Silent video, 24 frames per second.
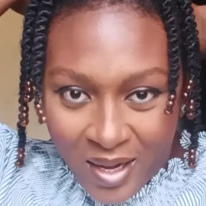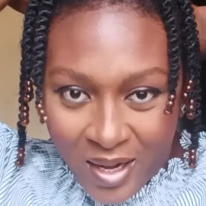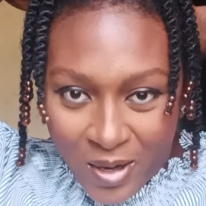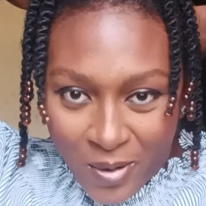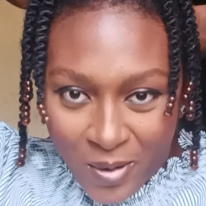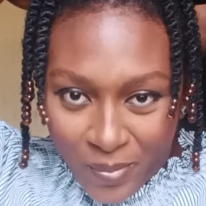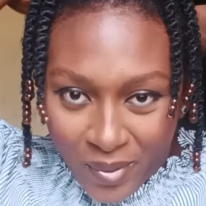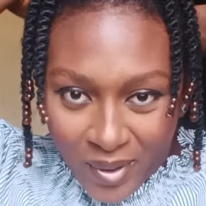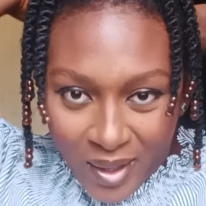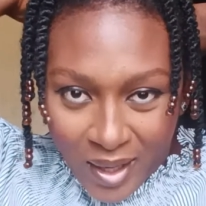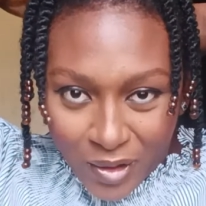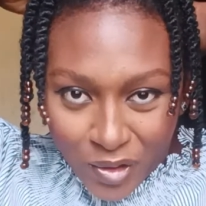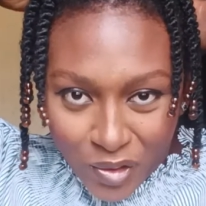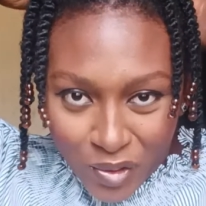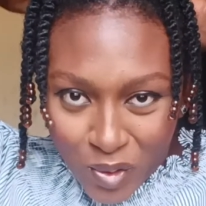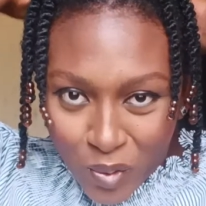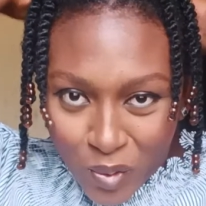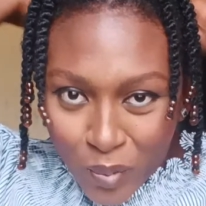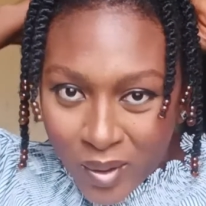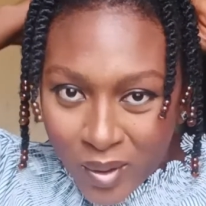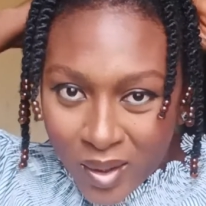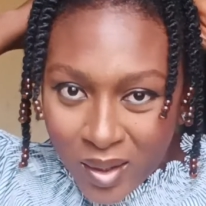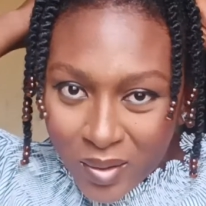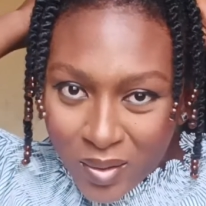But I just
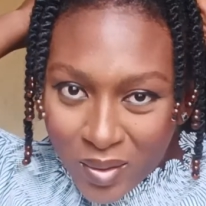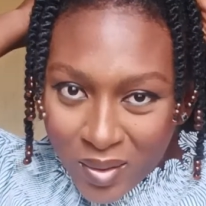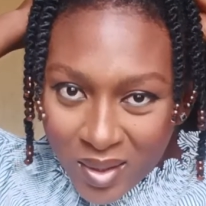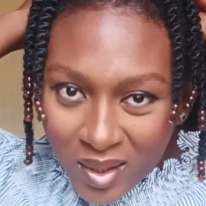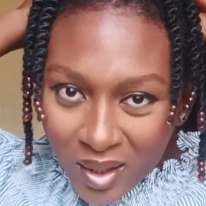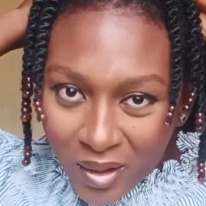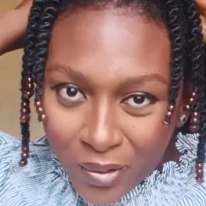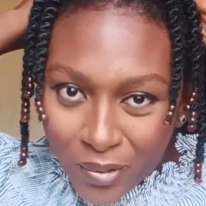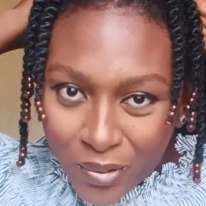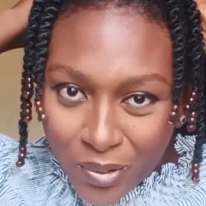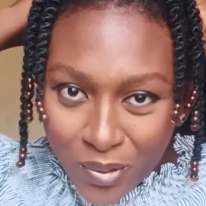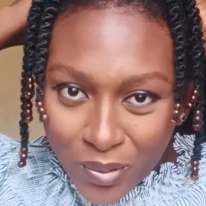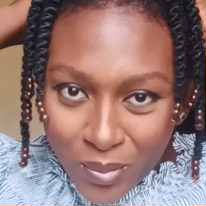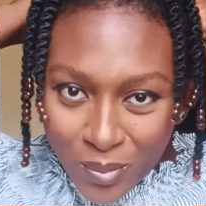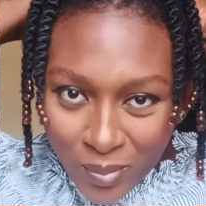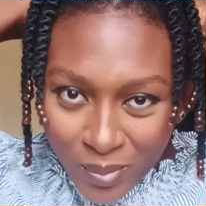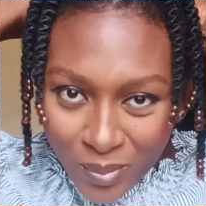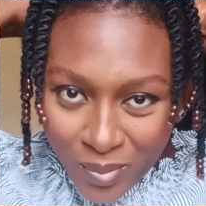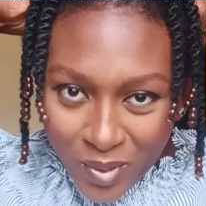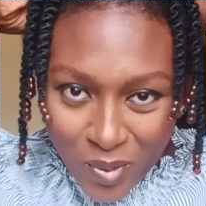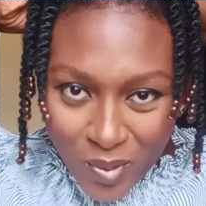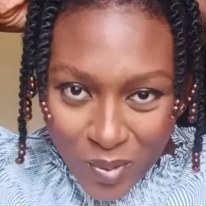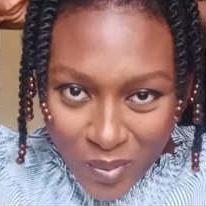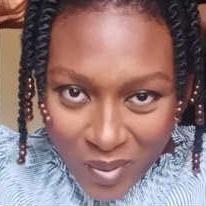wanted to tell you, mommy
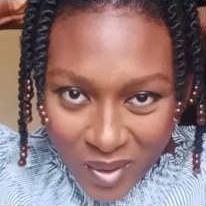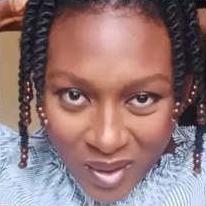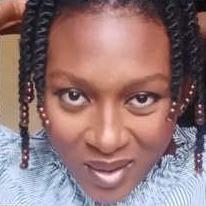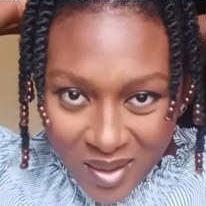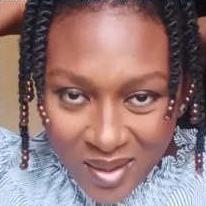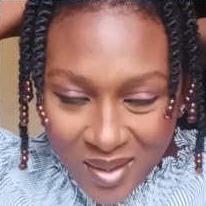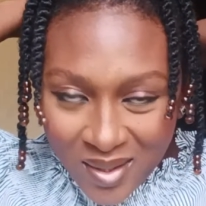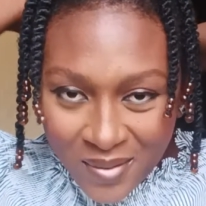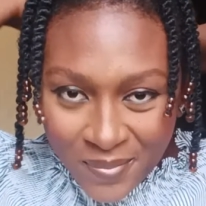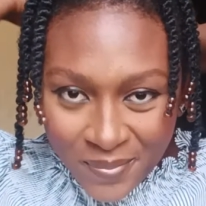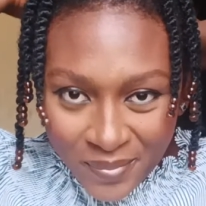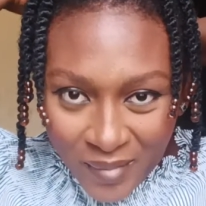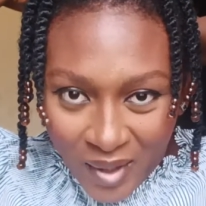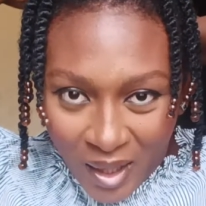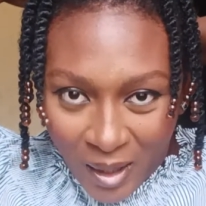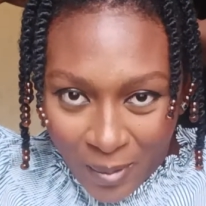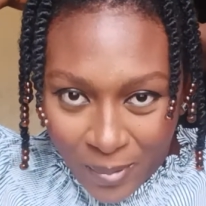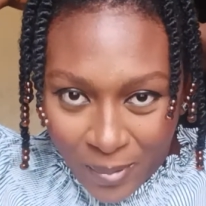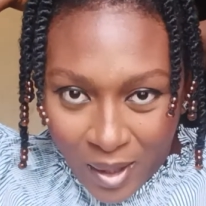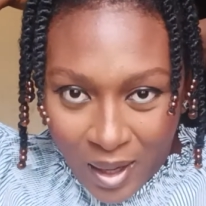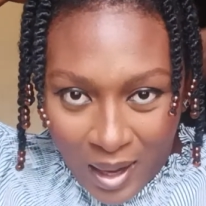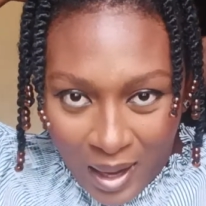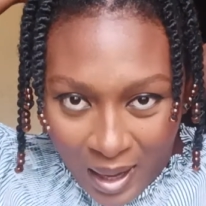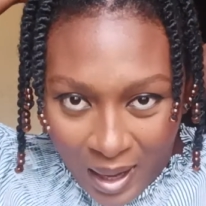twins,
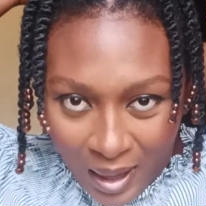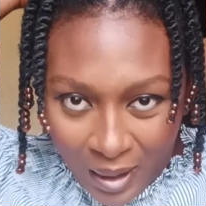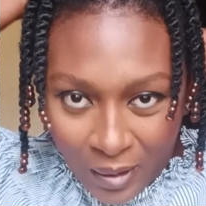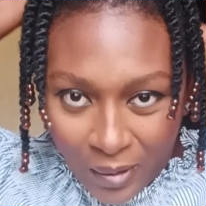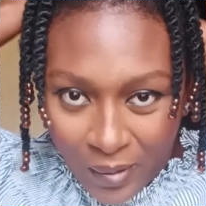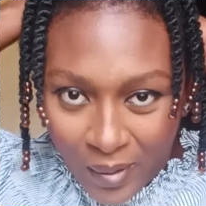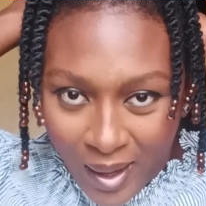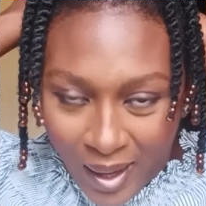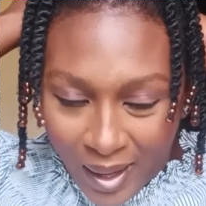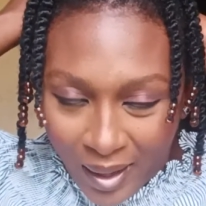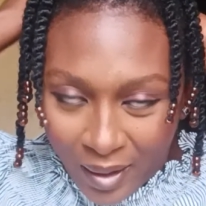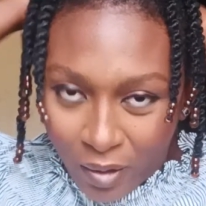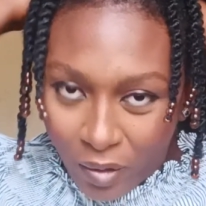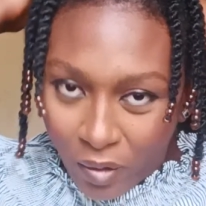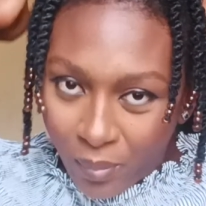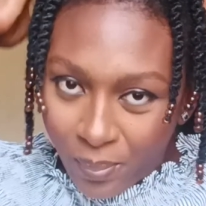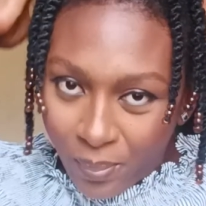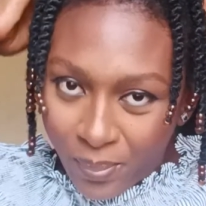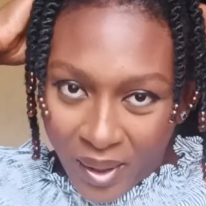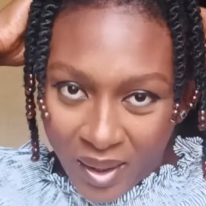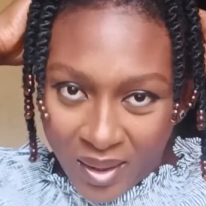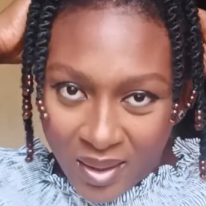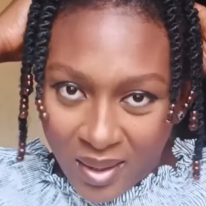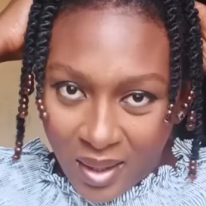about how I got
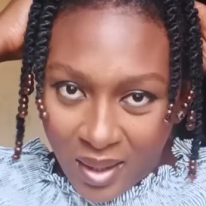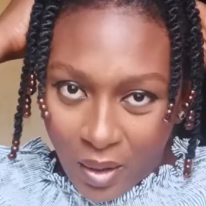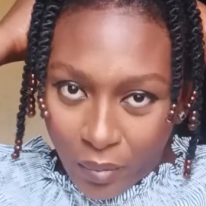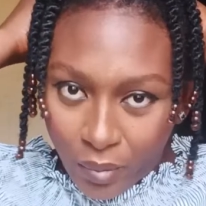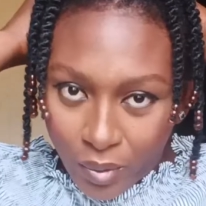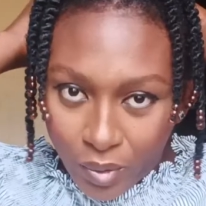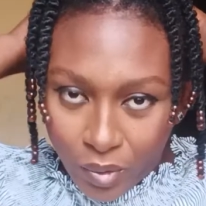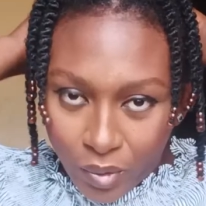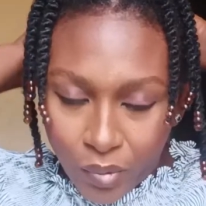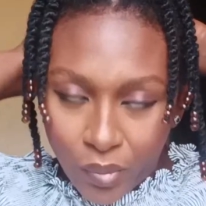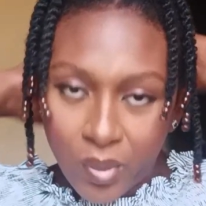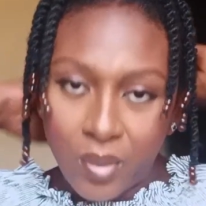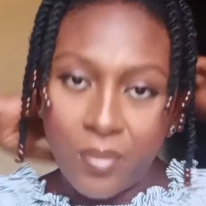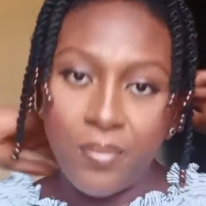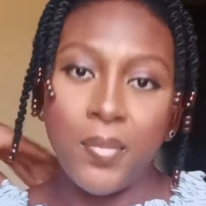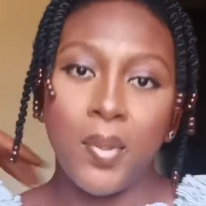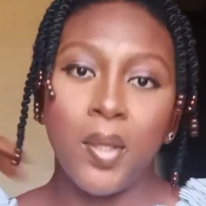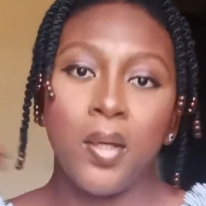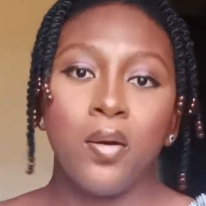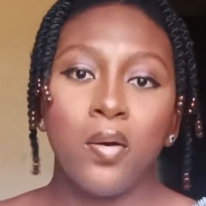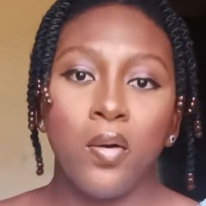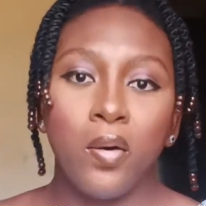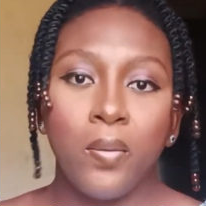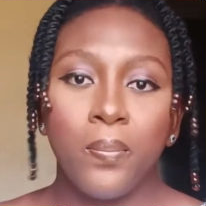better with doing
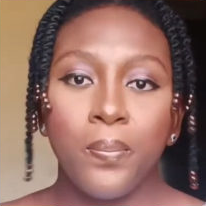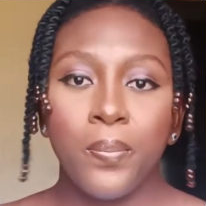makeup.